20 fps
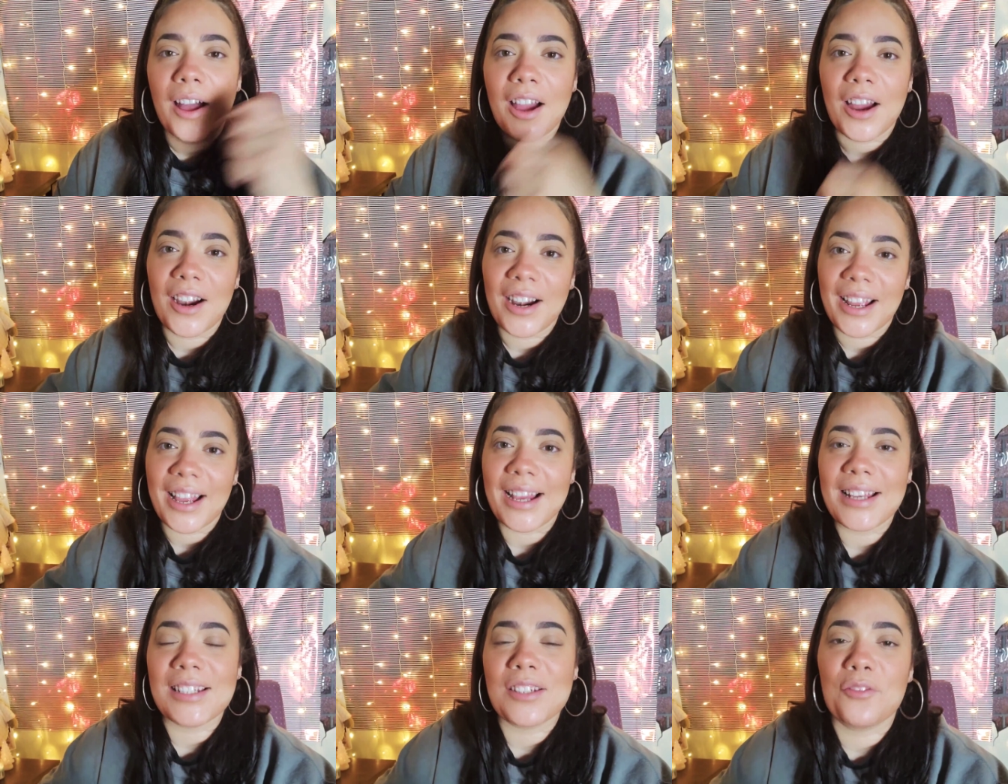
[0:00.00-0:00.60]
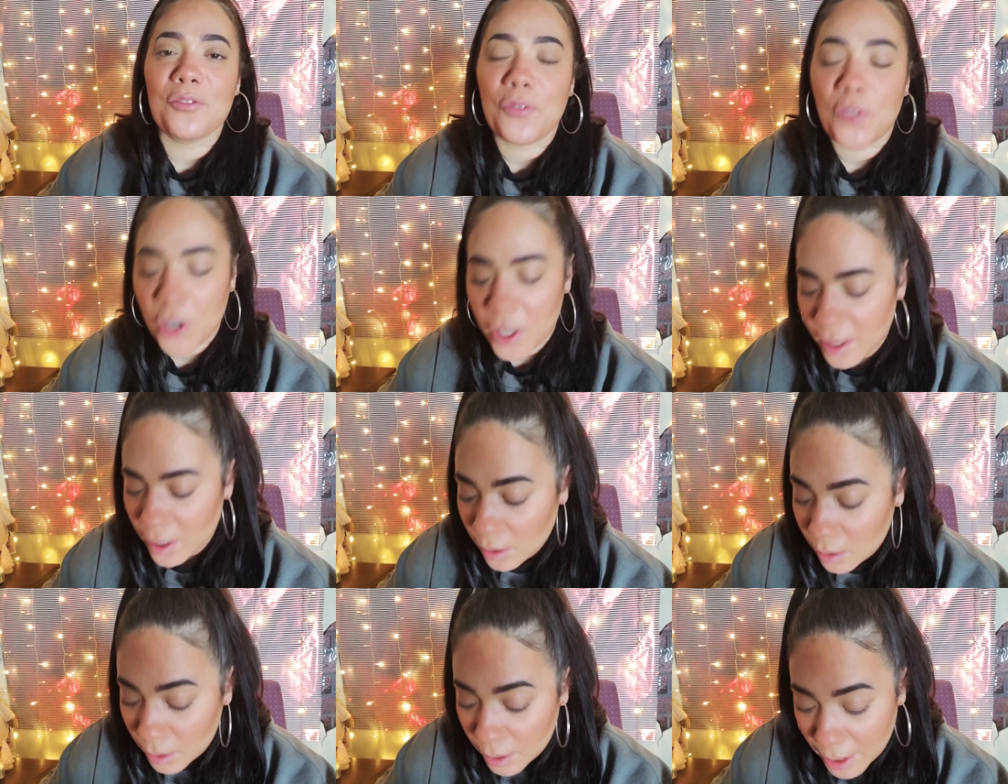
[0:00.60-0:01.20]
All right, guys, and for
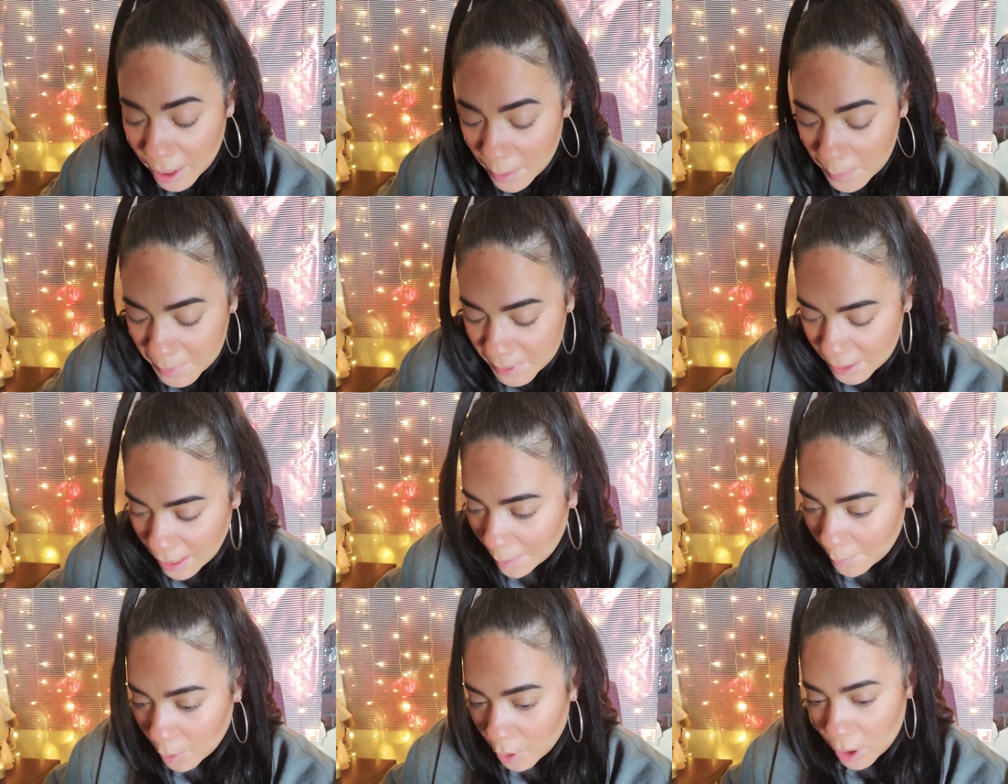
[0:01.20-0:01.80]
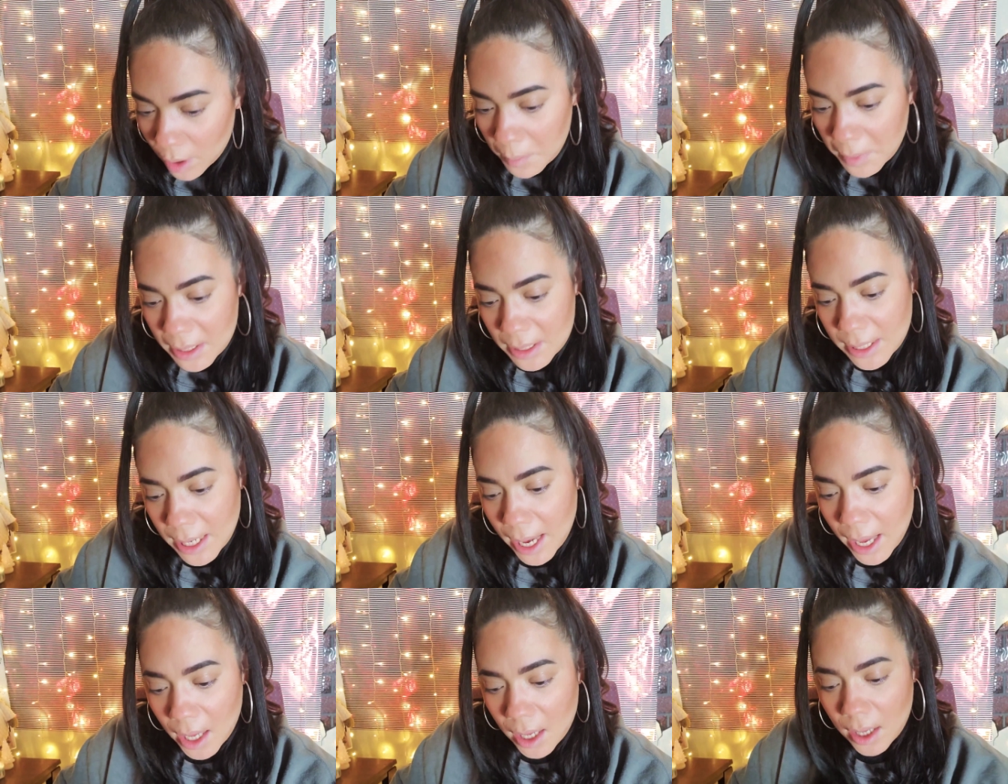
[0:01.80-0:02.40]
the lips, I'm going to be
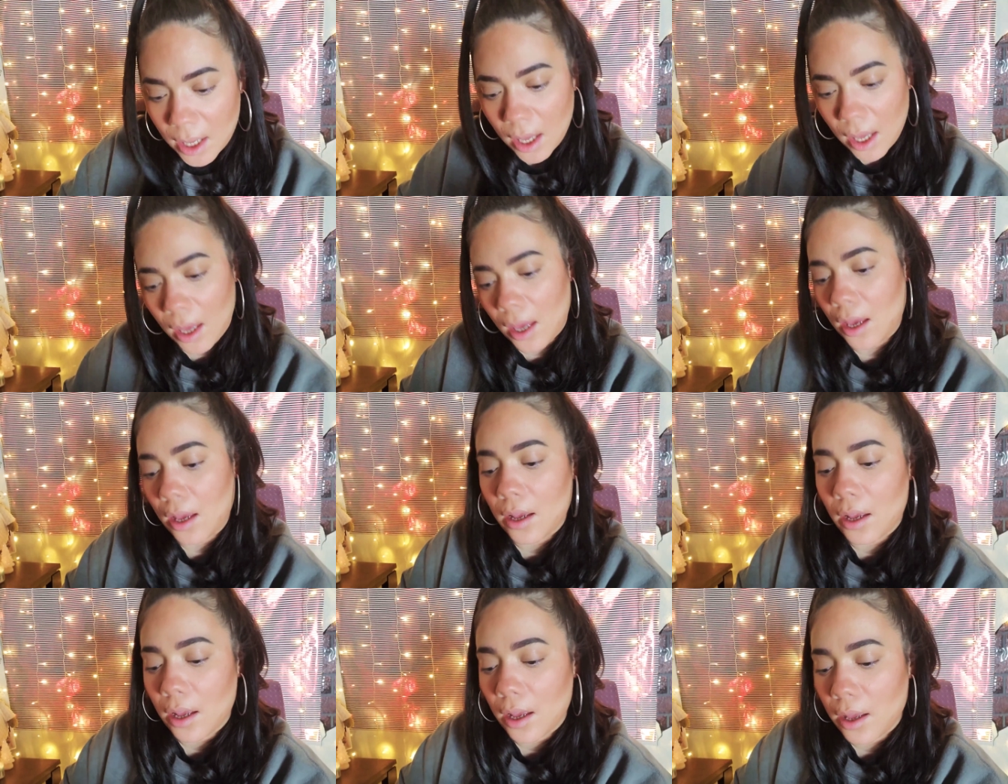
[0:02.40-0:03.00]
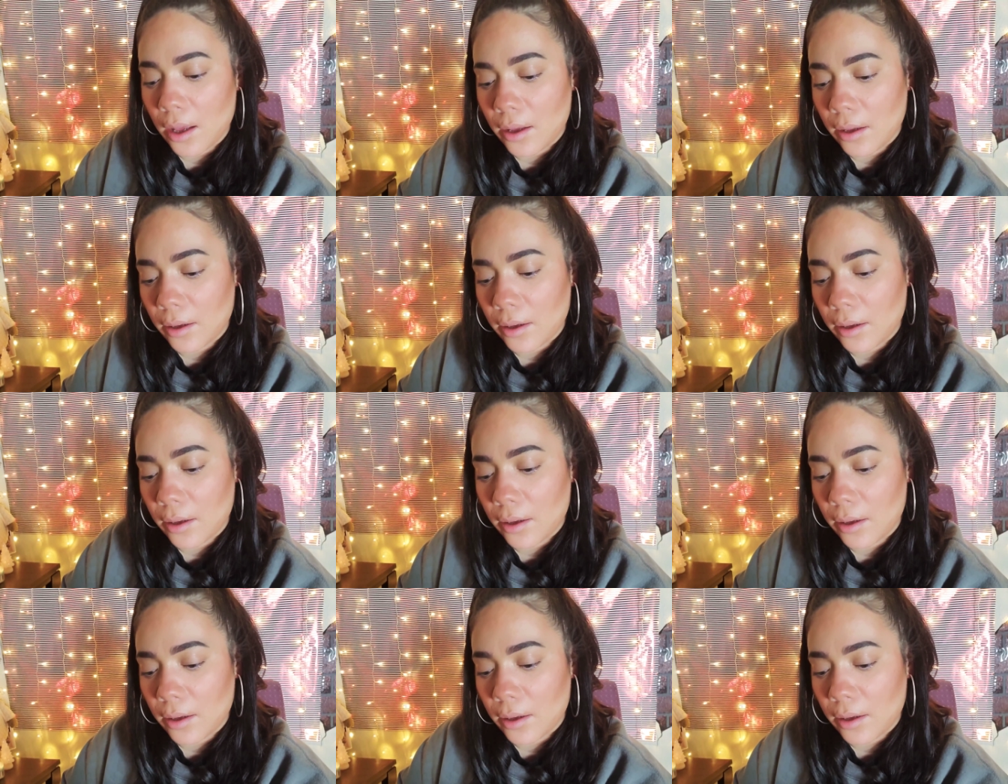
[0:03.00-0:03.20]
taking